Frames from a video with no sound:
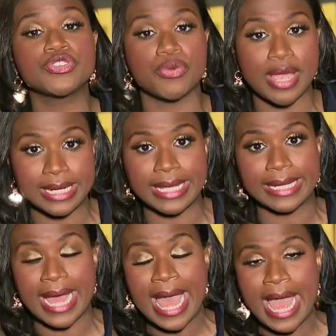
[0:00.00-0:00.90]

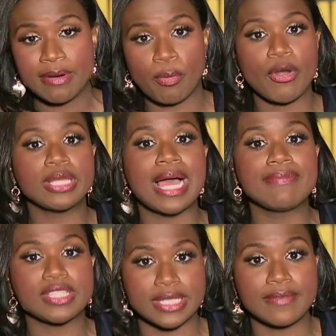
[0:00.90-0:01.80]
training. Reporting
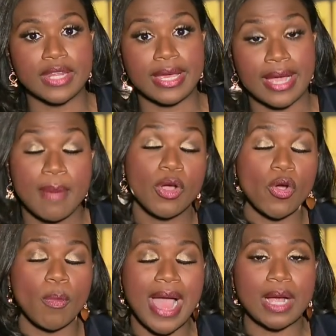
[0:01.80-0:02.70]
live this evening, I'm
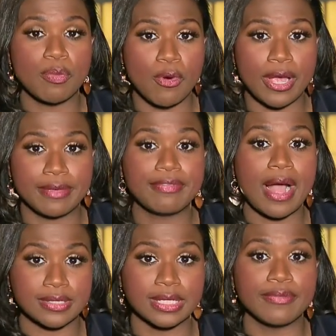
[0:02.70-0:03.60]
Coco McAvoy,
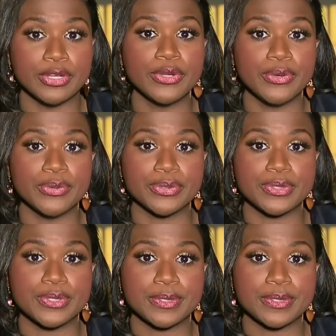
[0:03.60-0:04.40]
Fox 11 News.